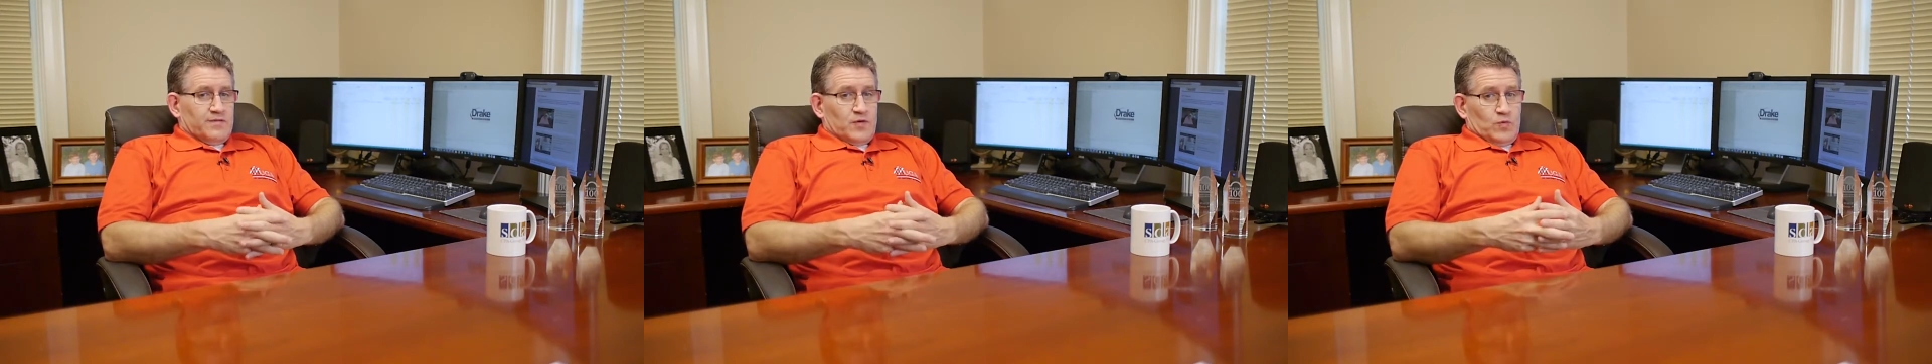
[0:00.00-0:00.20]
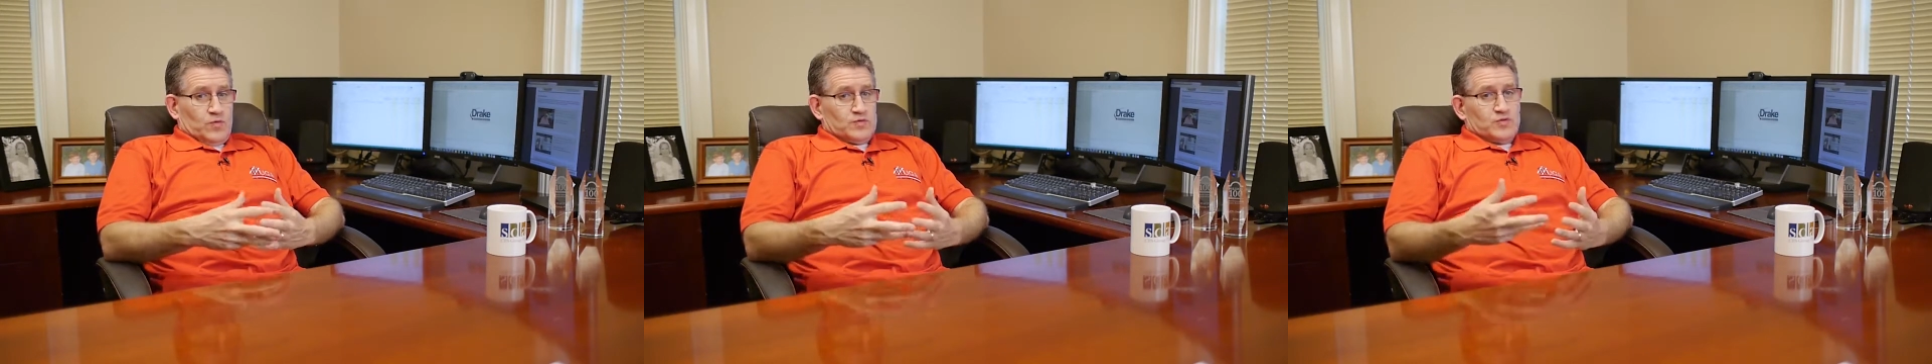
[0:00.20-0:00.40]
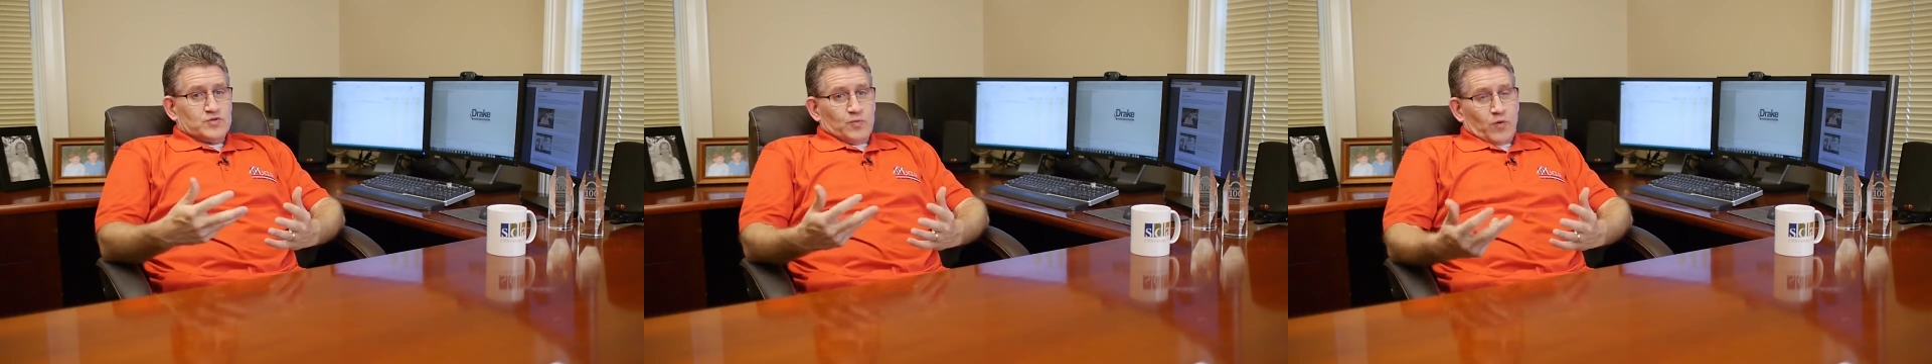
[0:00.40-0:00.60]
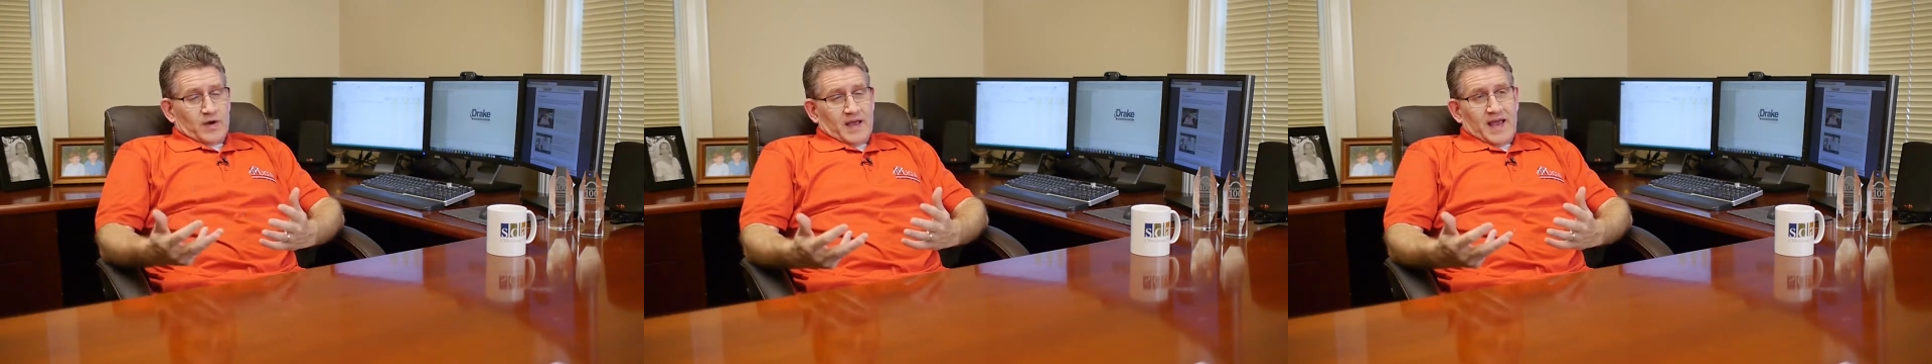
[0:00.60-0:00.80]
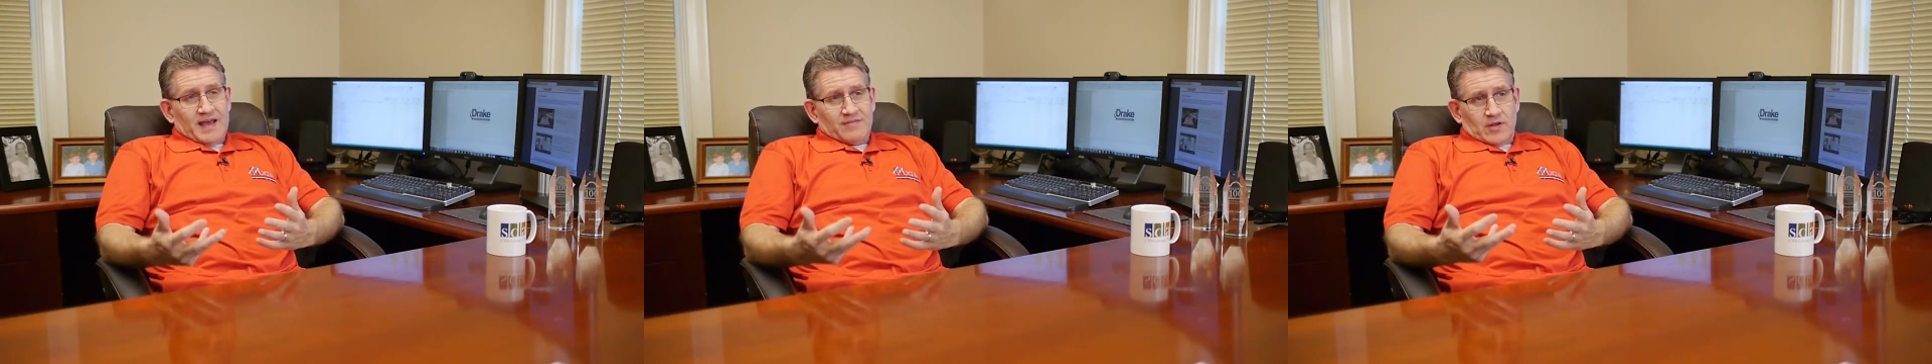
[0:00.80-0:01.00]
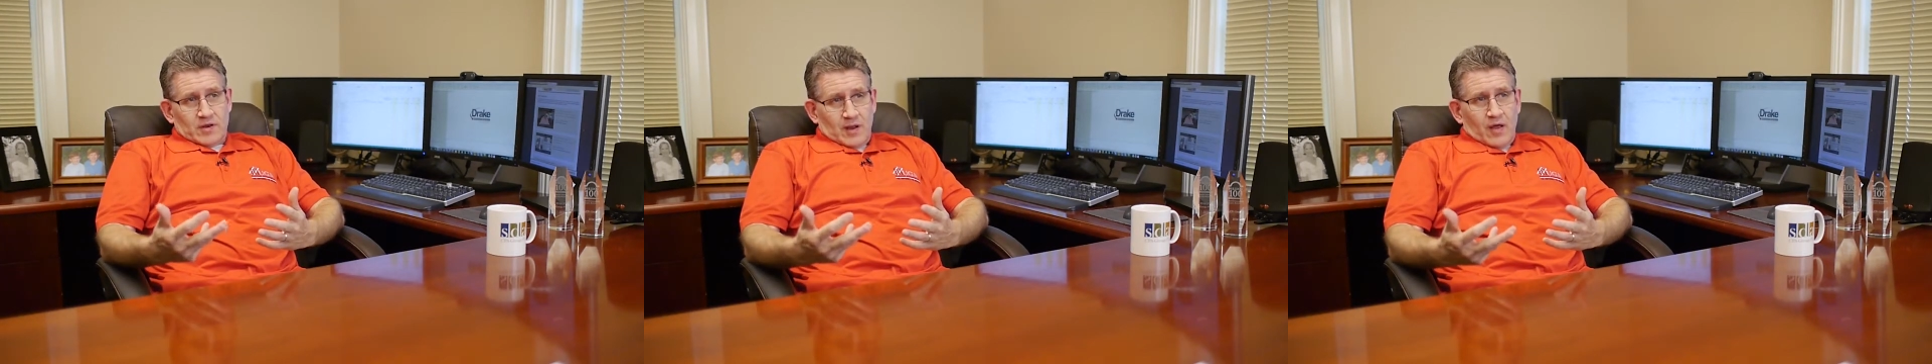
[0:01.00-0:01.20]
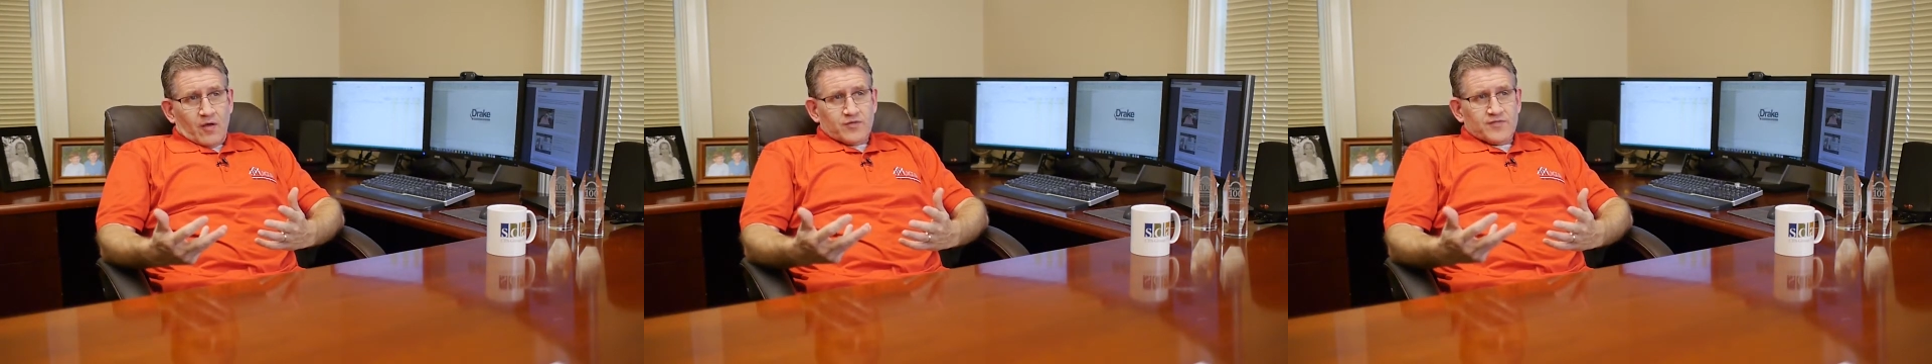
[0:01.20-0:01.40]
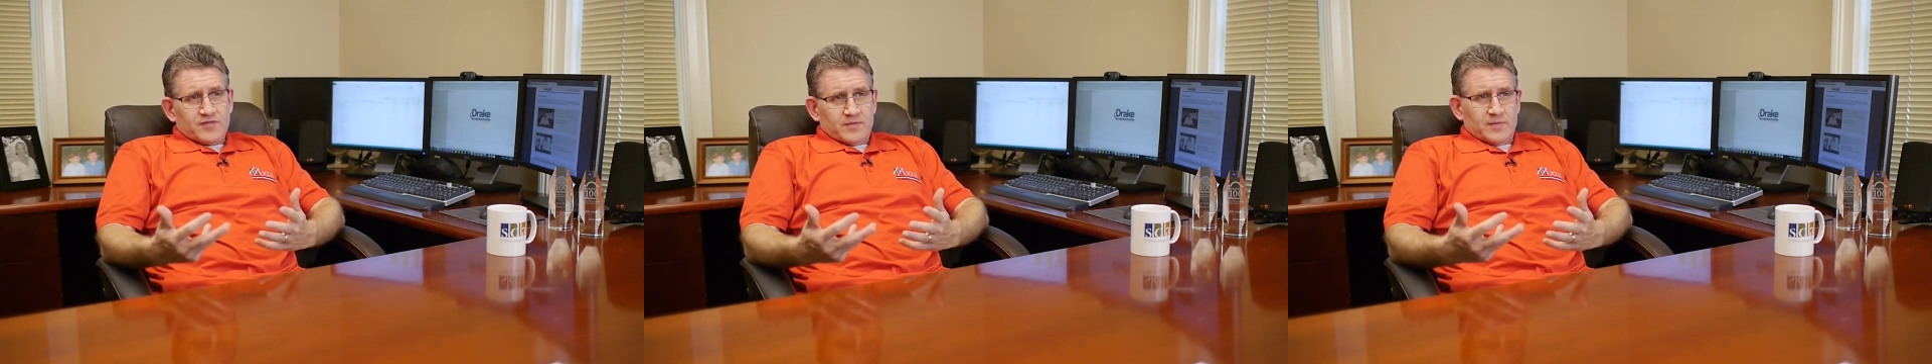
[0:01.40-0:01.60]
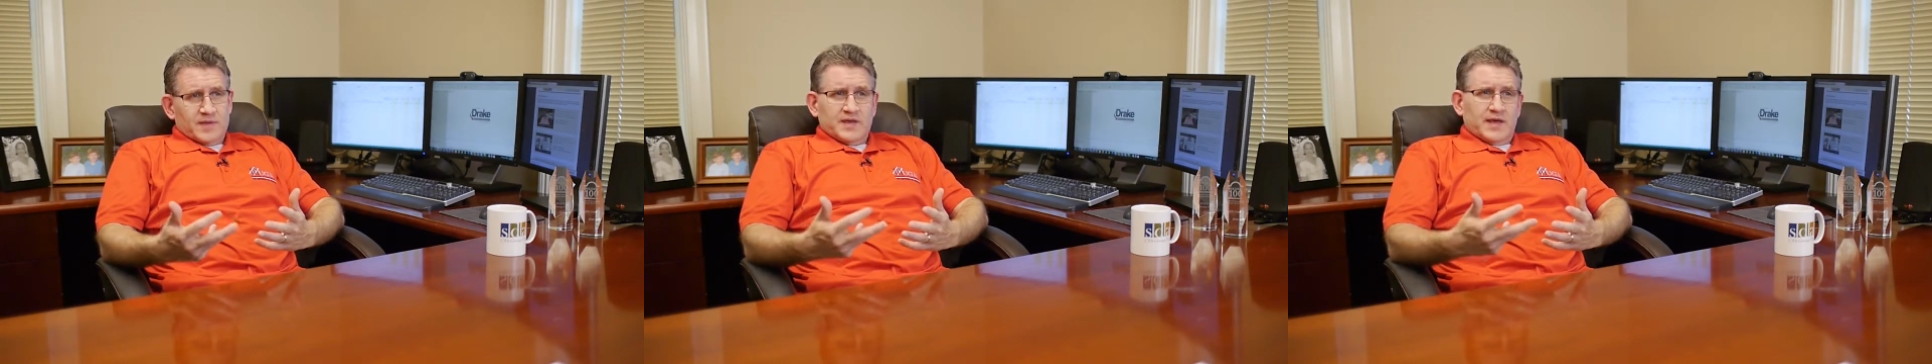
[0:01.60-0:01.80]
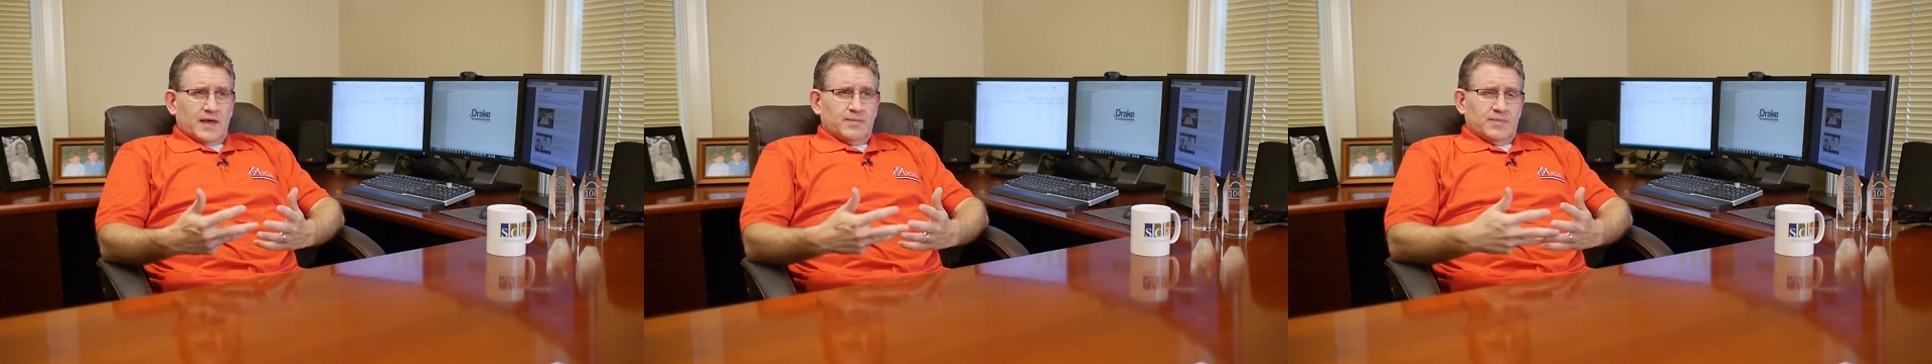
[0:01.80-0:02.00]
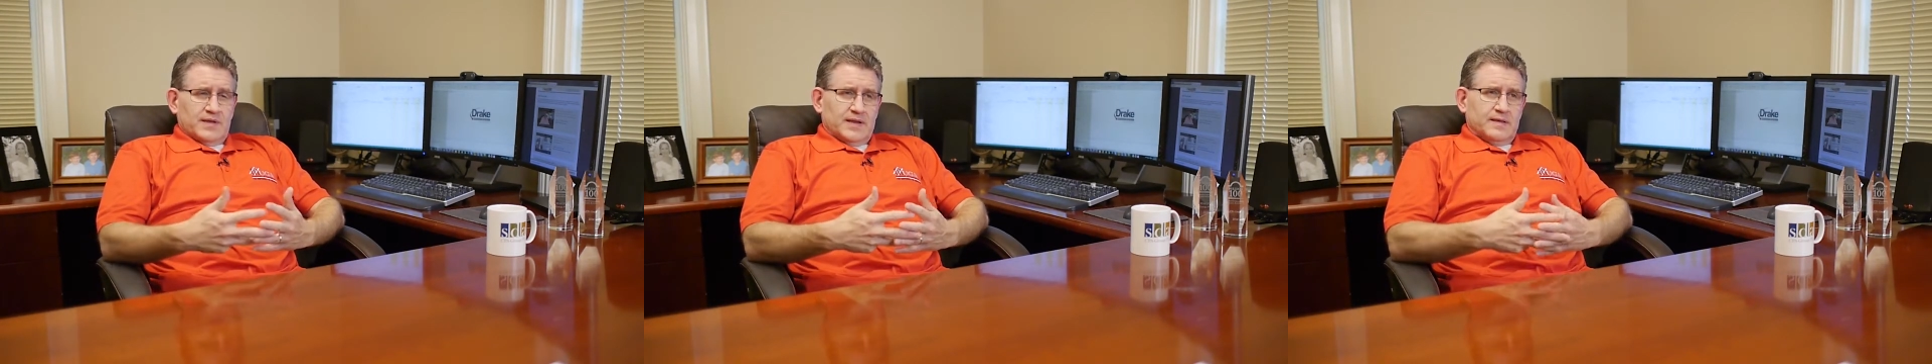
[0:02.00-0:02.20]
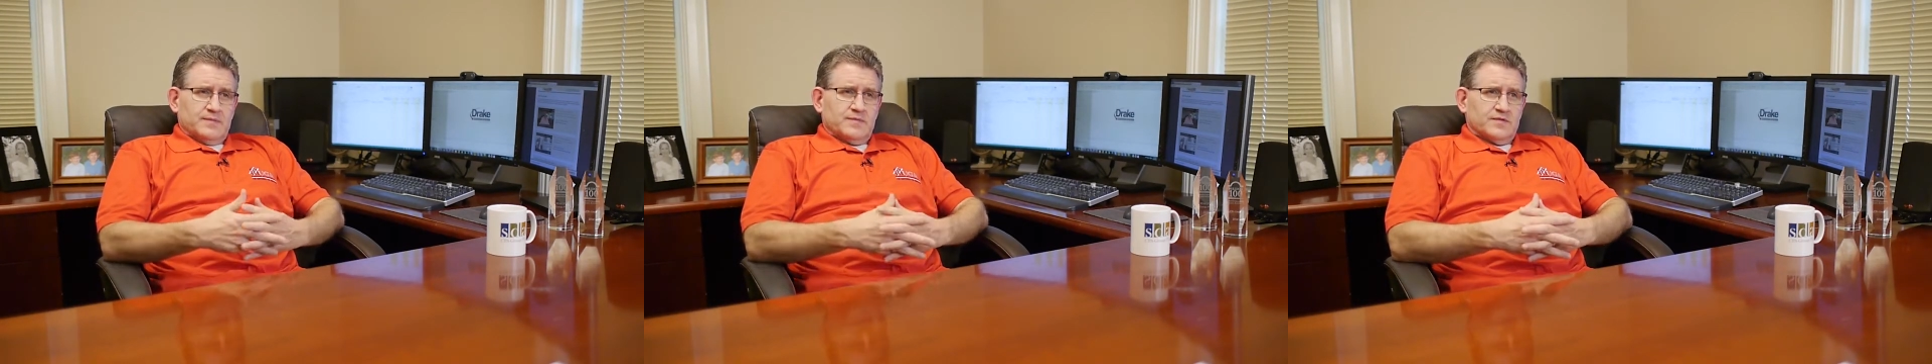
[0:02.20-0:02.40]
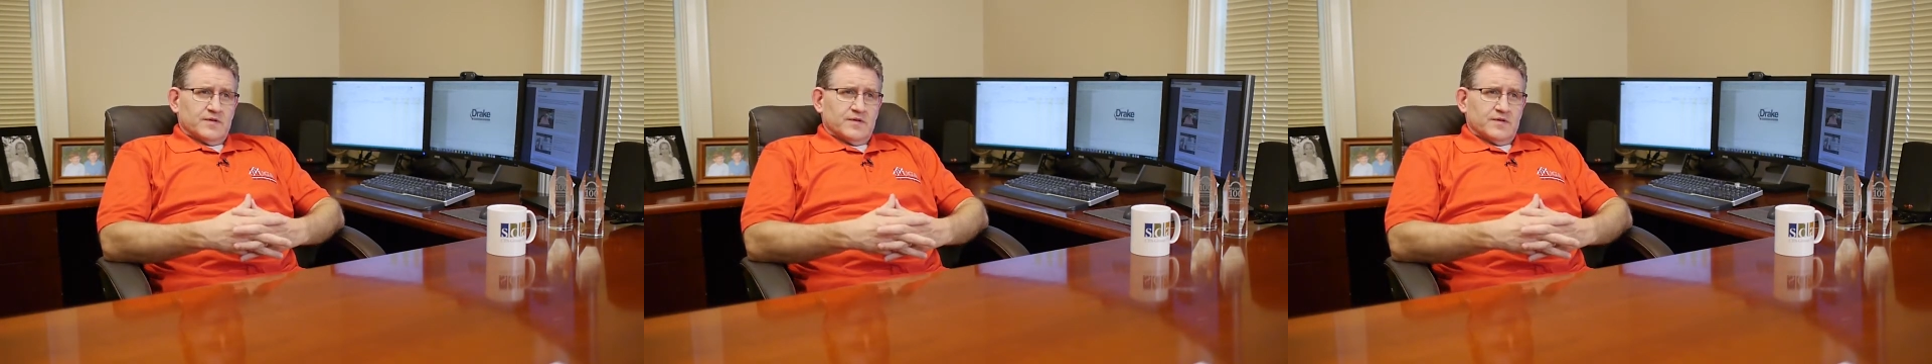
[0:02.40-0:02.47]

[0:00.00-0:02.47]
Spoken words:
If you were to have a loss from the company,